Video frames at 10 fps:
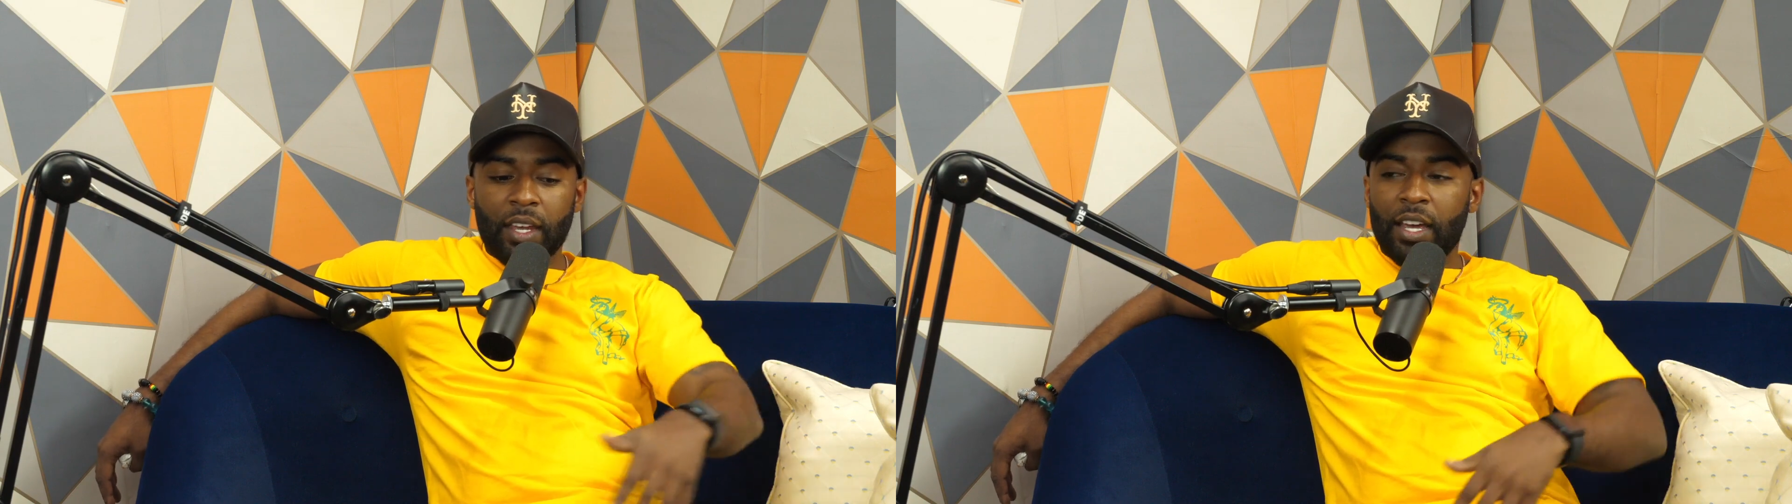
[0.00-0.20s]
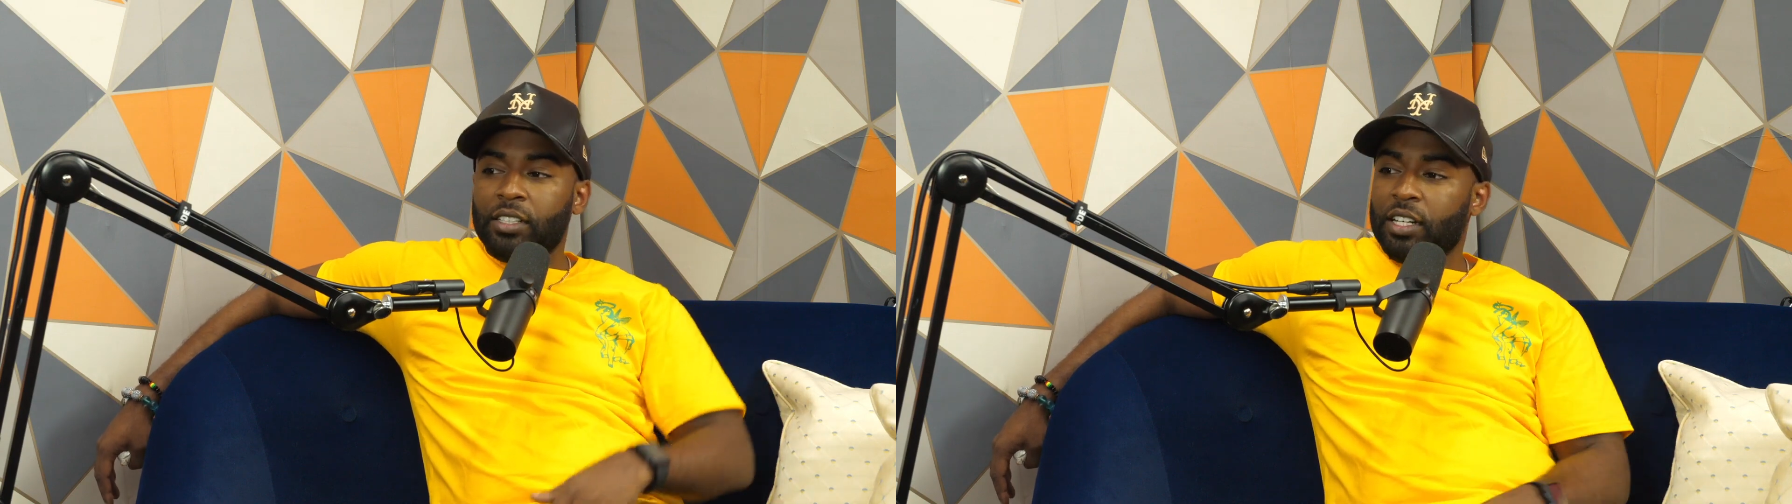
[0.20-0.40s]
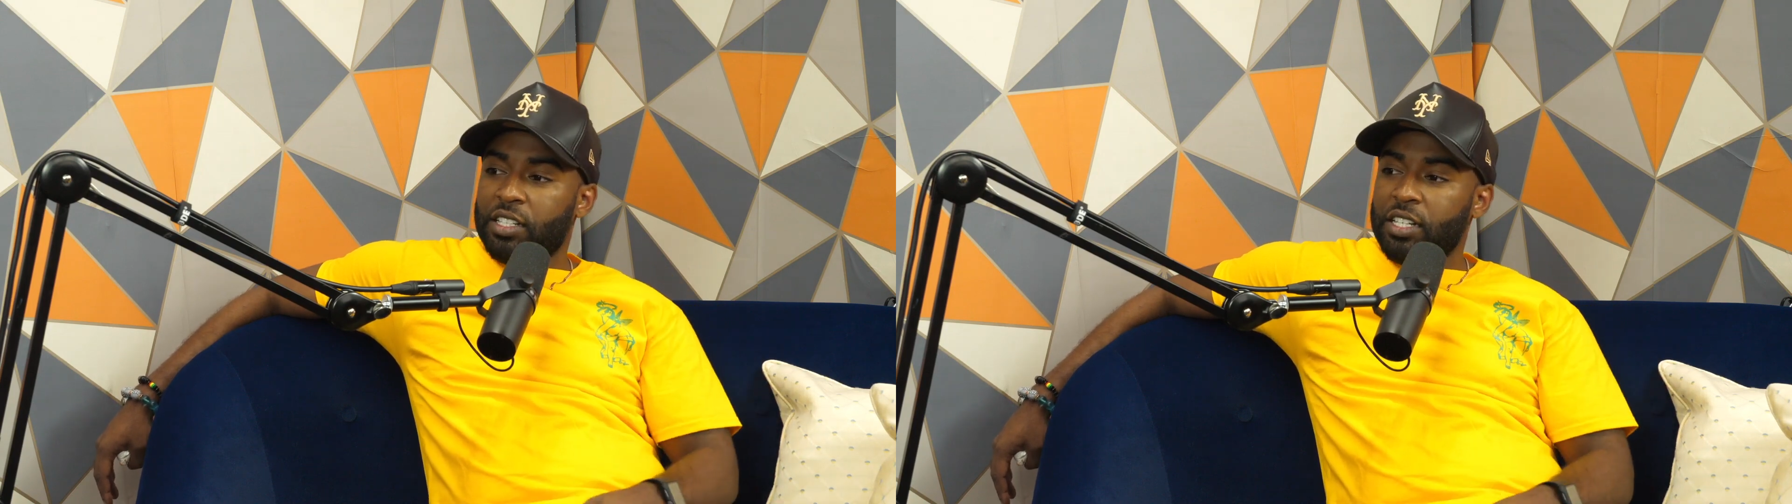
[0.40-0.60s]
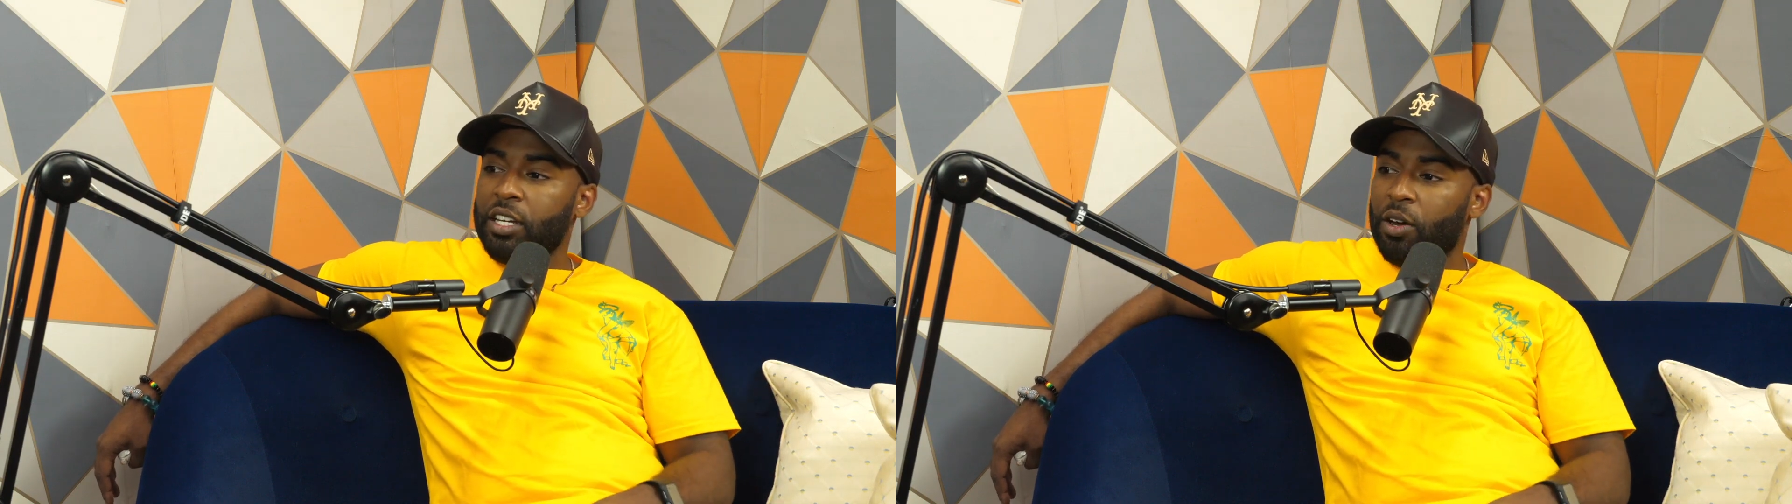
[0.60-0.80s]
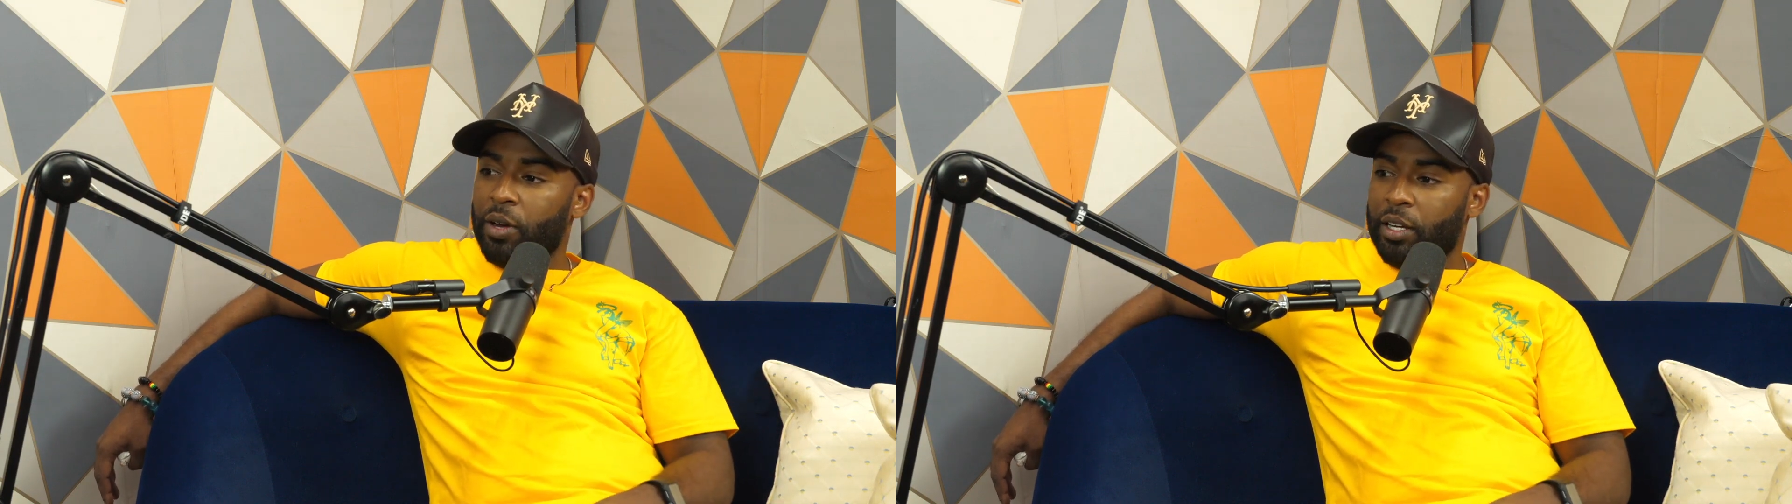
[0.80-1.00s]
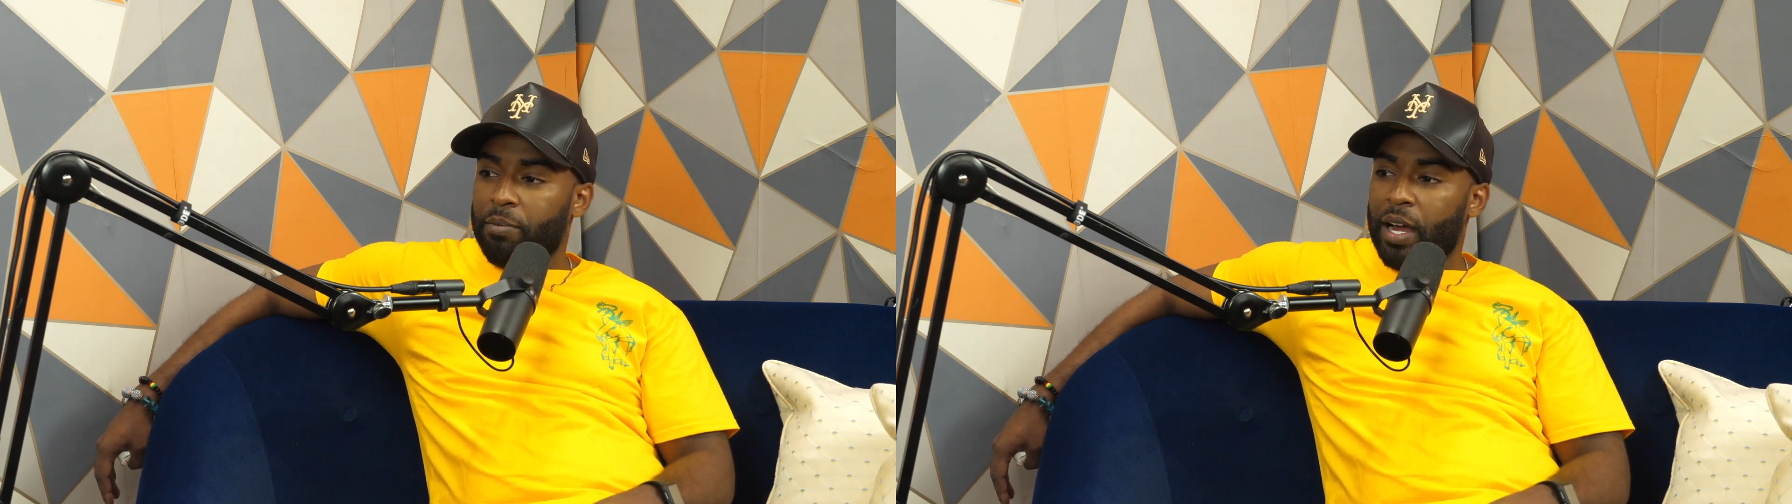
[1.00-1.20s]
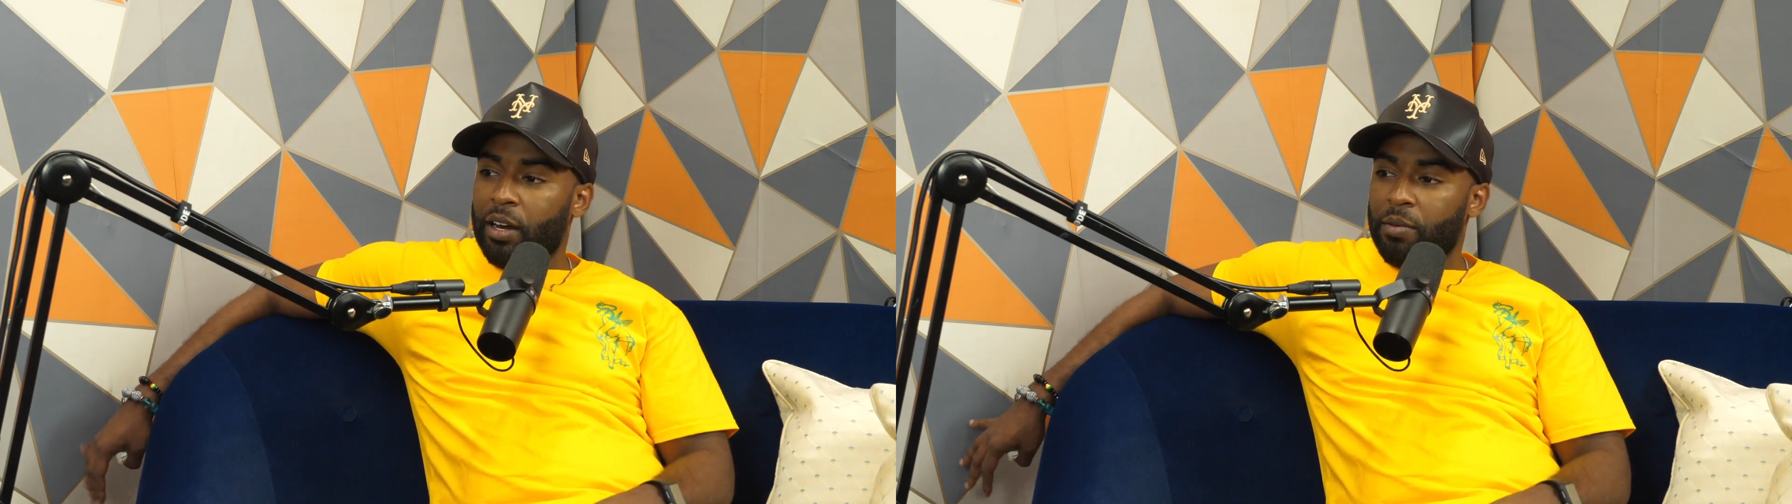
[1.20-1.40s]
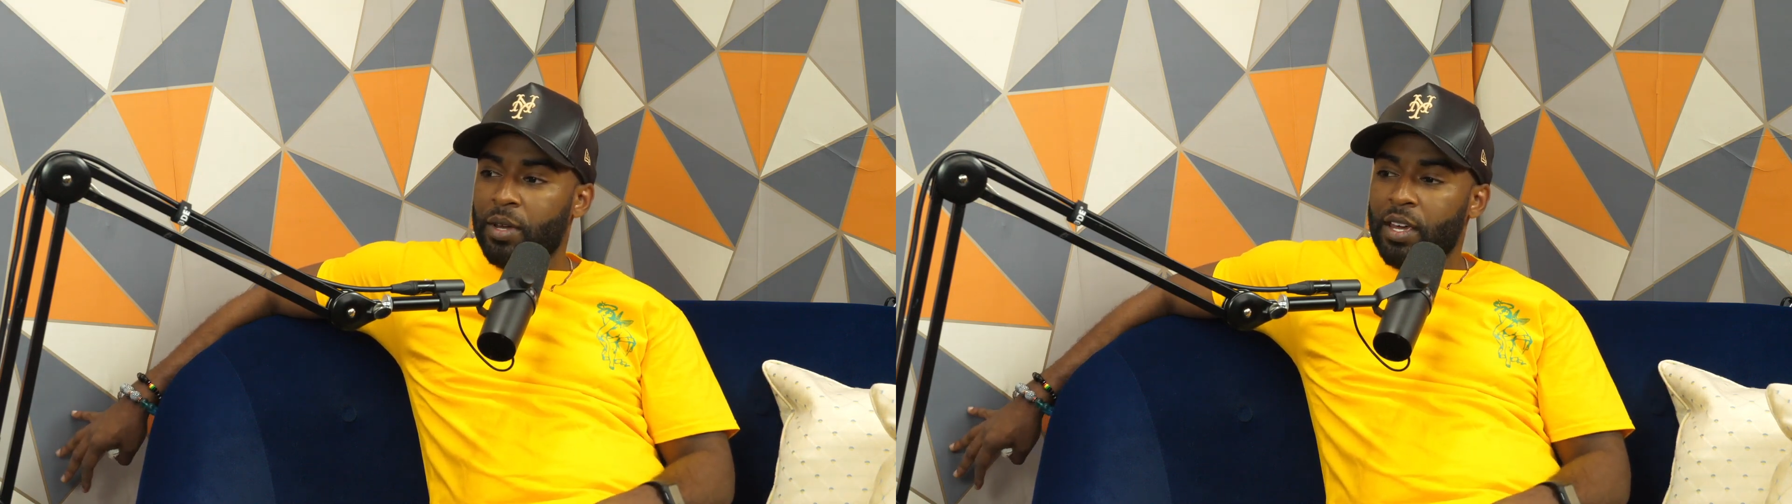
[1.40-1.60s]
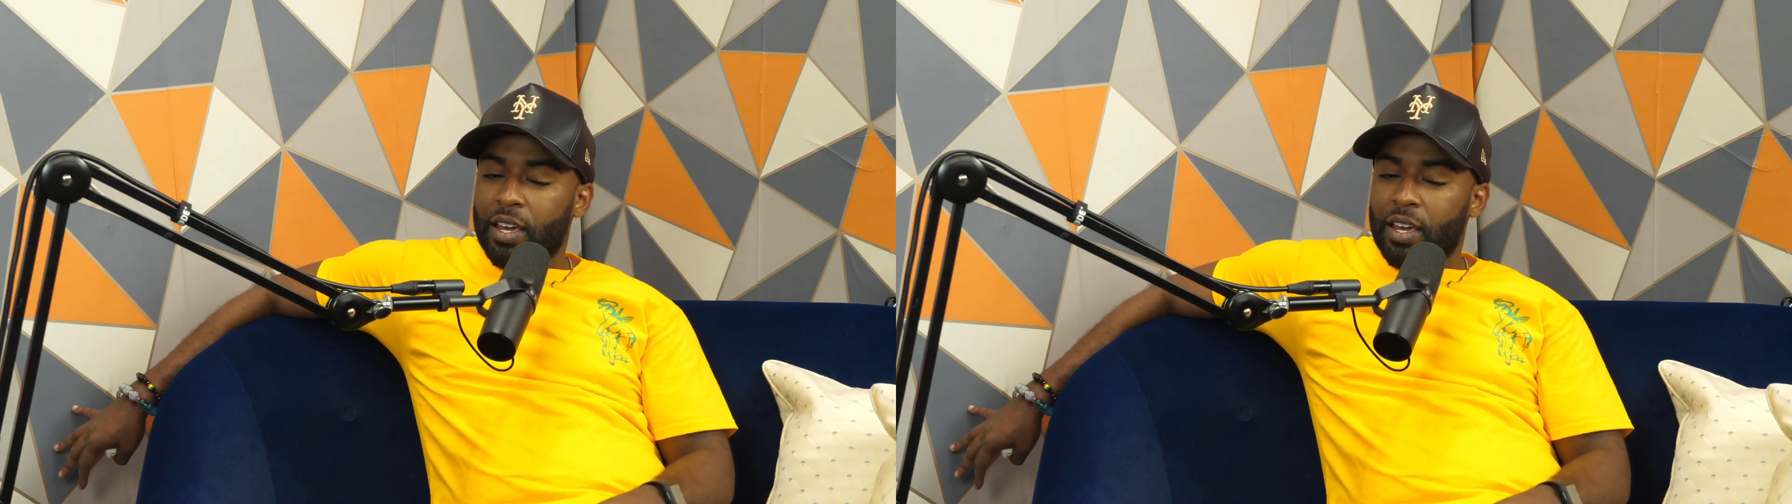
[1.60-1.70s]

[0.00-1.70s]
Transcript: has a casino at the bottom,